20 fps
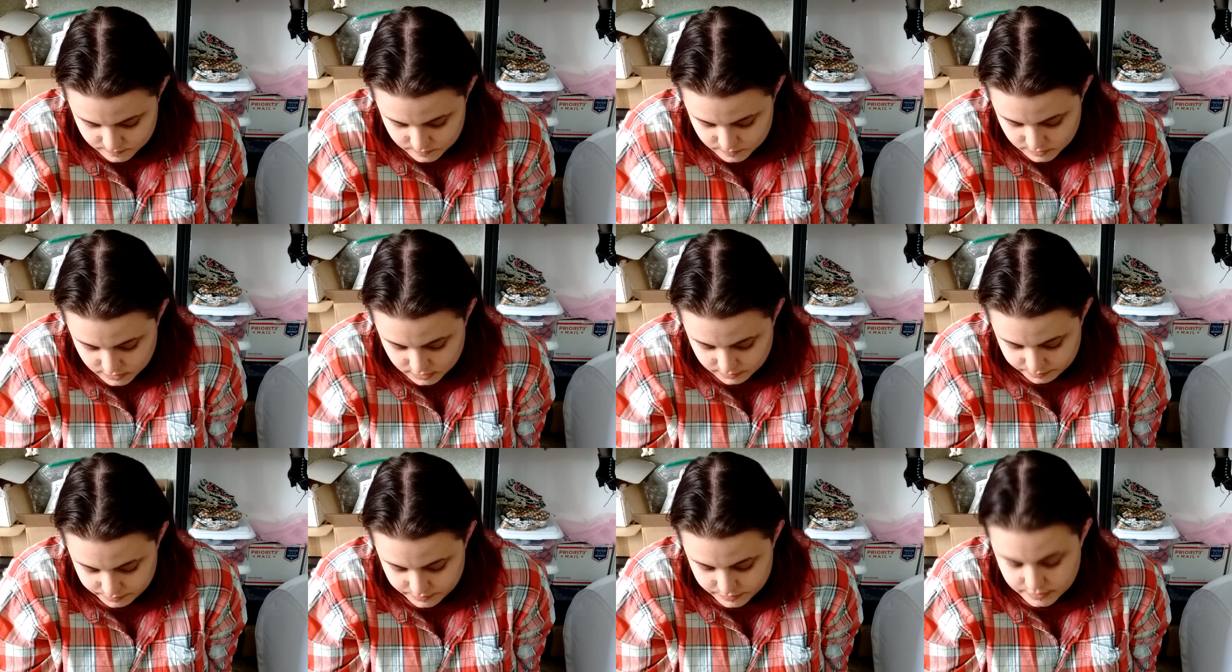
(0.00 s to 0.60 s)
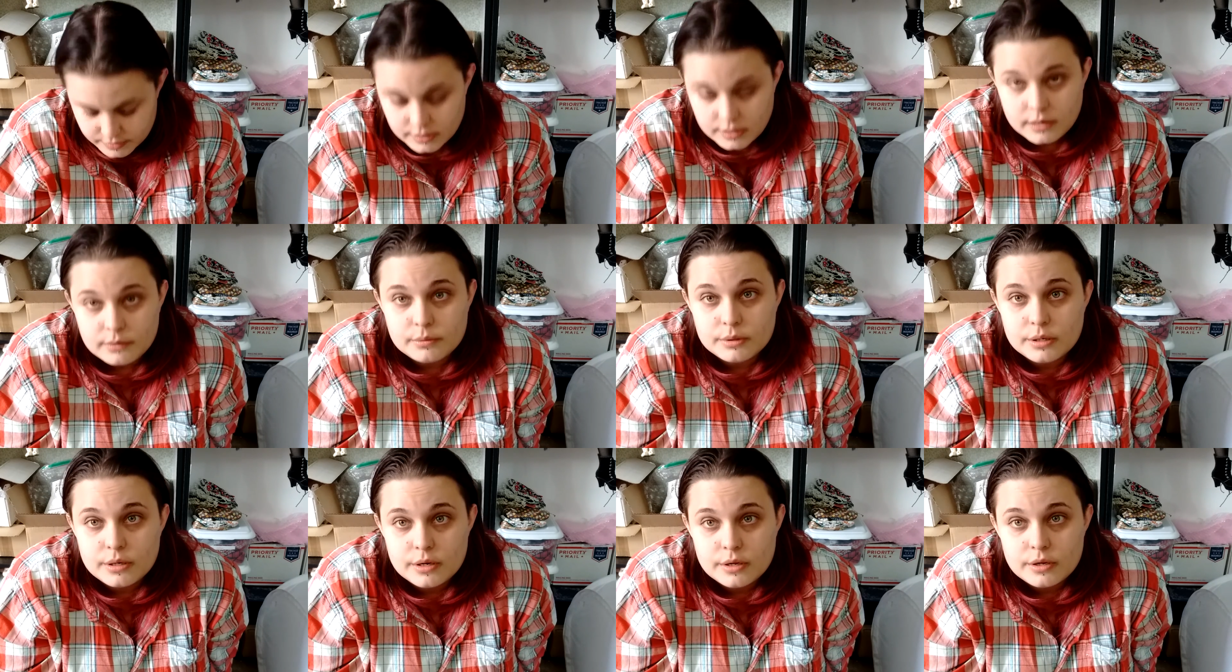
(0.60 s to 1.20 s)
yep, thought I
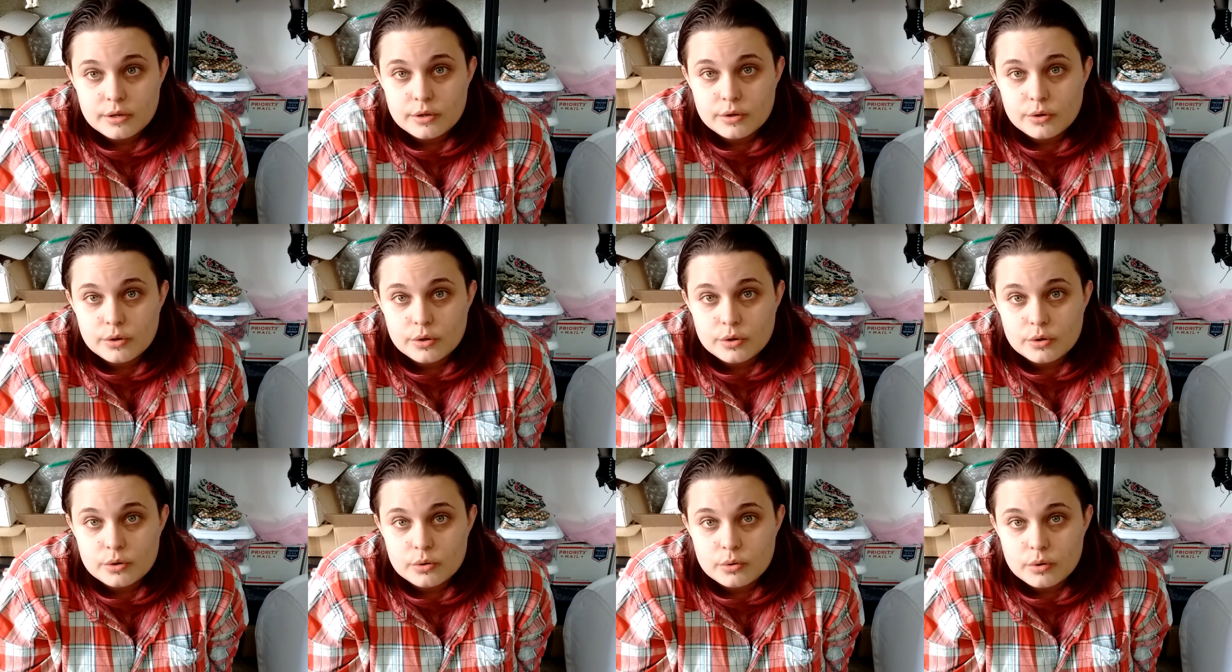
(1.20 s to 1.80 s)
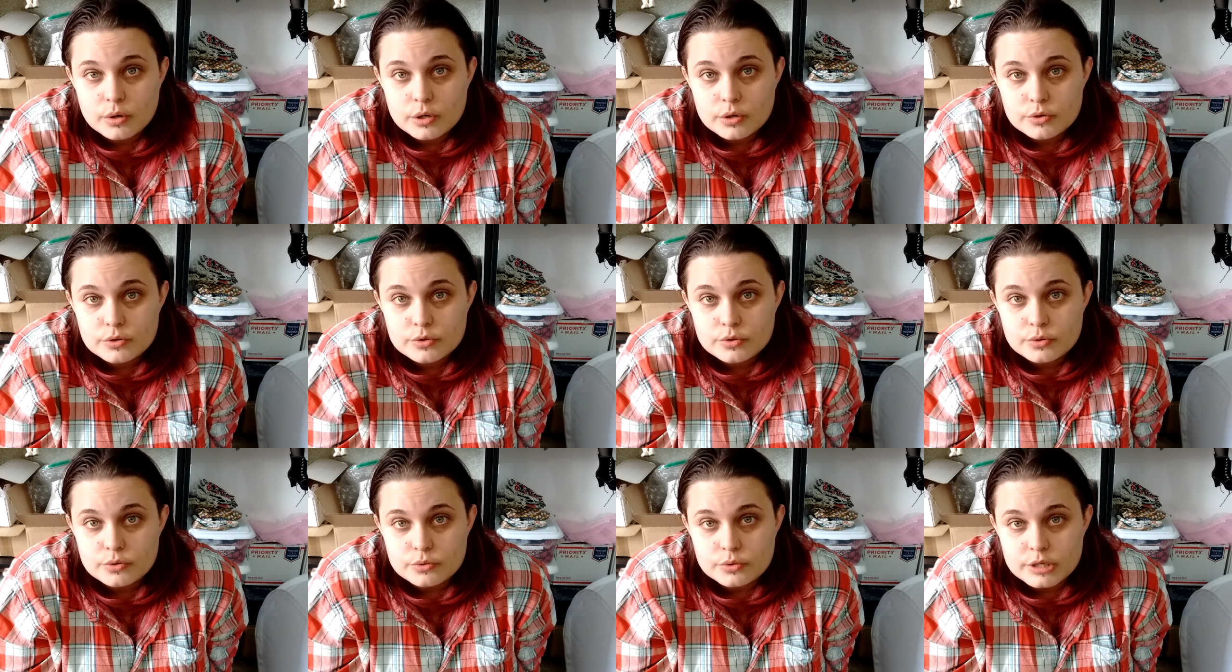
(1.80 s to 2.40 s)
would go
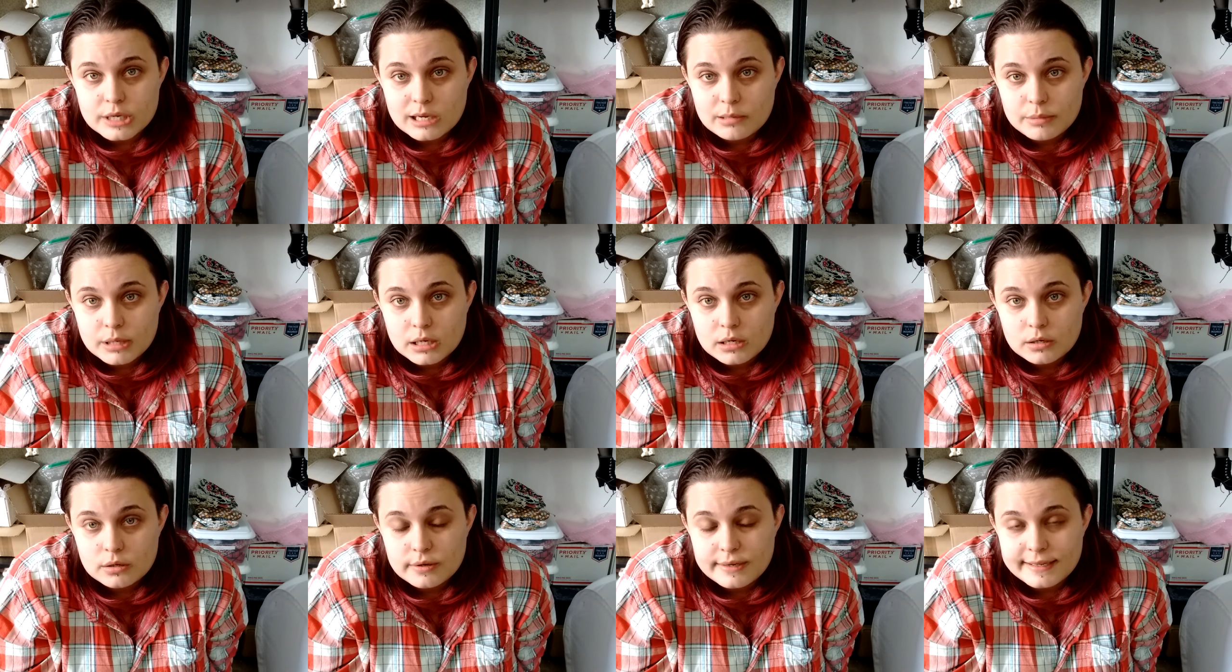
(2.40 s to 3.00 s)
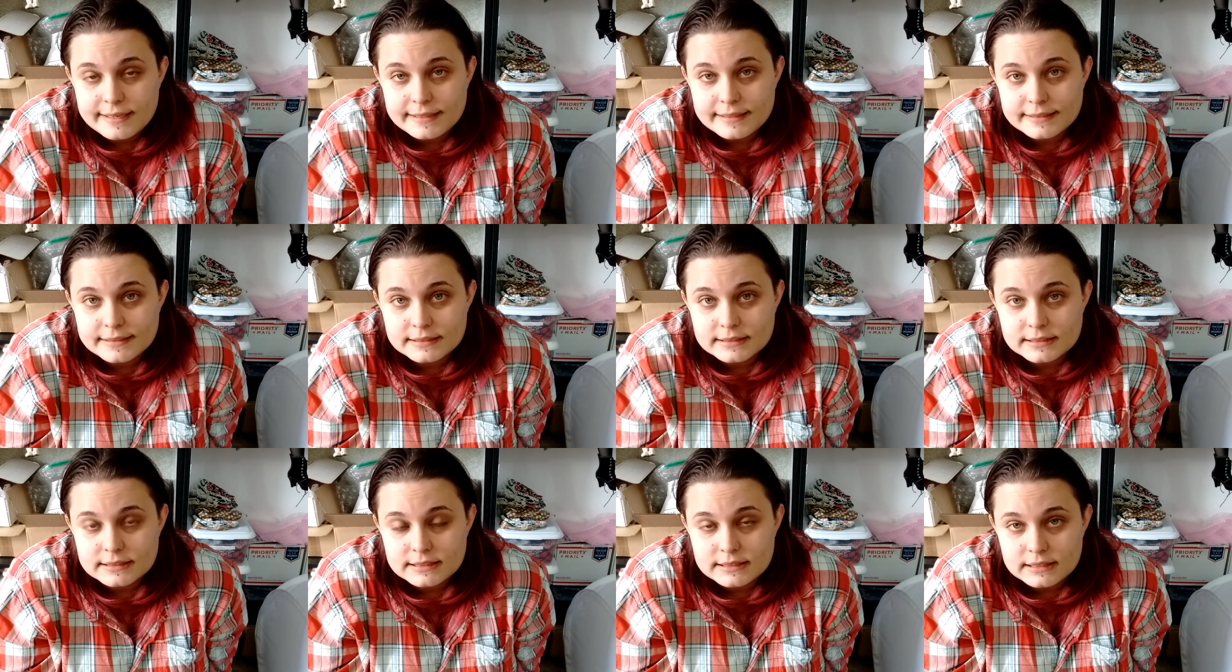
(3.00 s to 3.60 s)
to Taobao
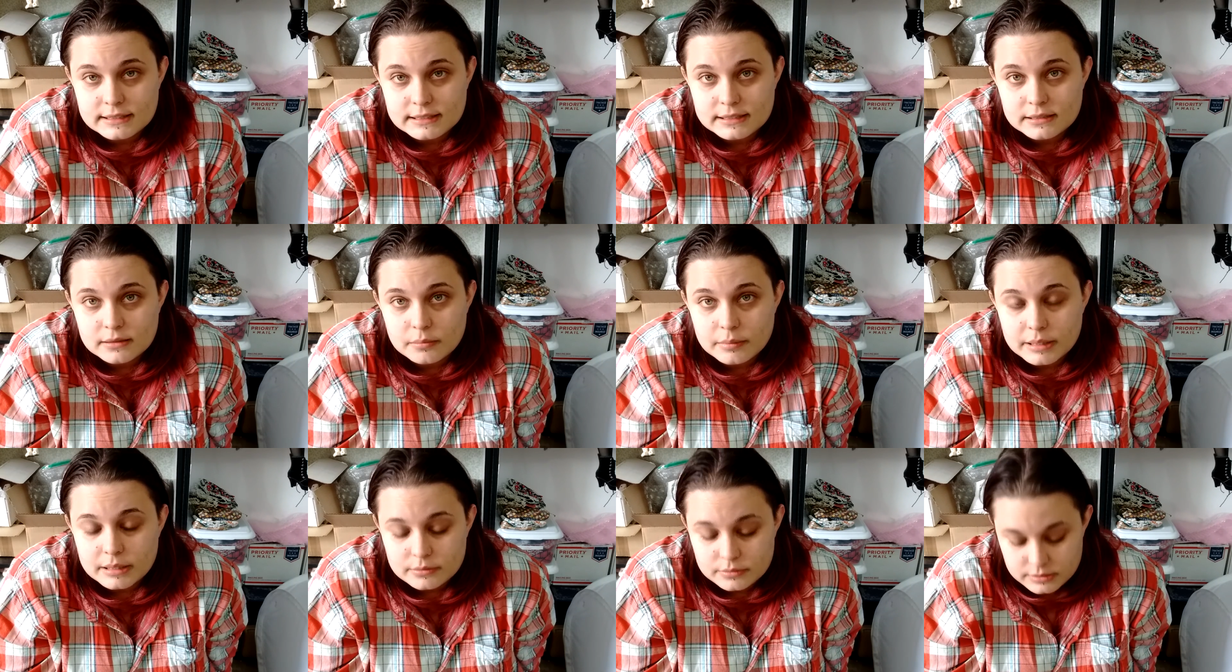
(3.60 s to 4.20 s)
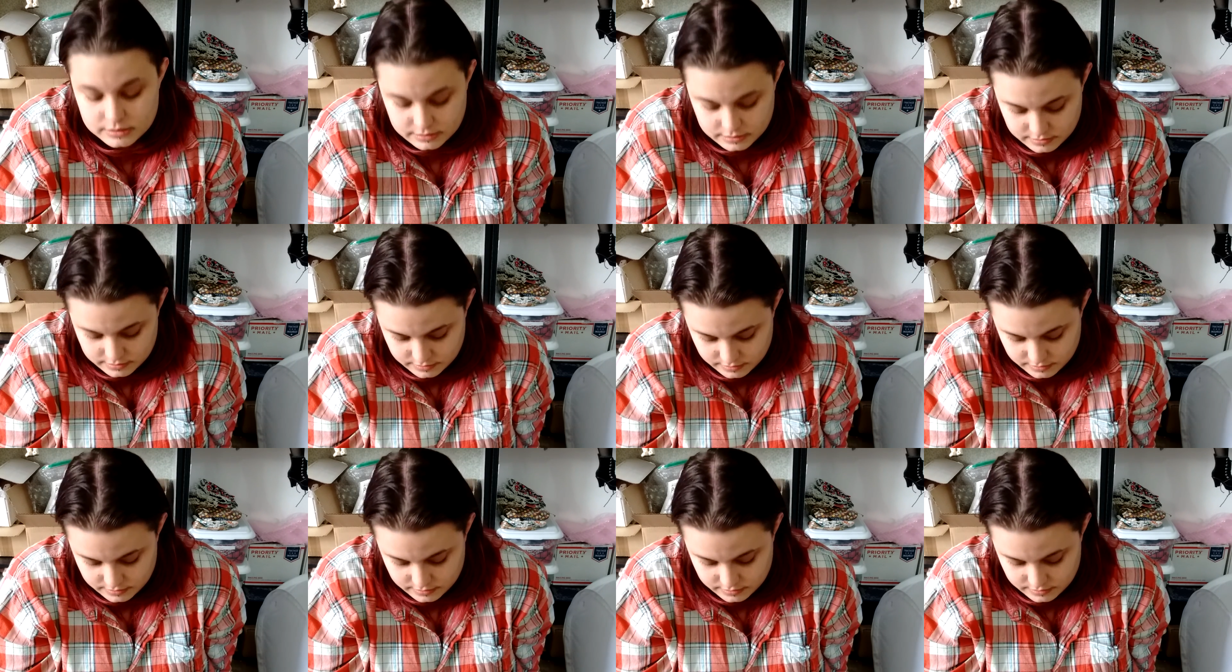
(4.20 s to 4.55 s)
and see about